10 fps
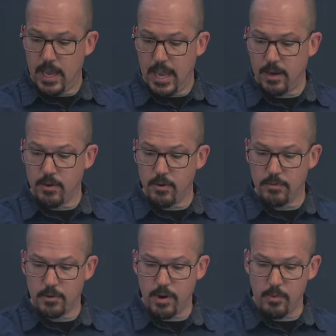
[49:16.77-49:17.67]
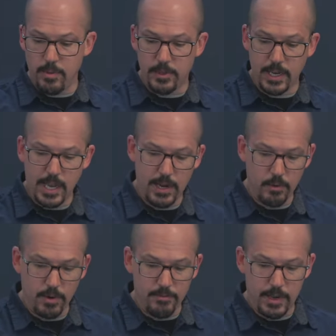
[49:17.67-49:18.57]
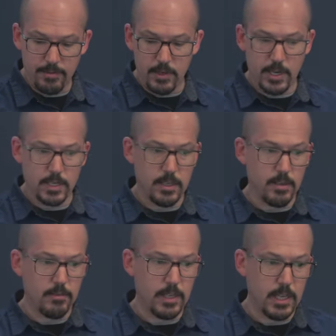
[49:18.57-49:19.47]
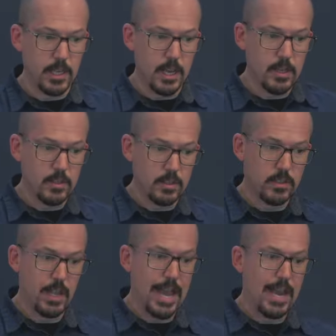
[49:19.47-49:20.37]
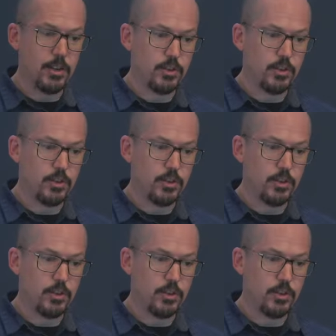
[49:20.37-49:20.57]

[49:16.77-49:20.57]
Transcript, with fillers: Head on over to our website, category five dot t v slash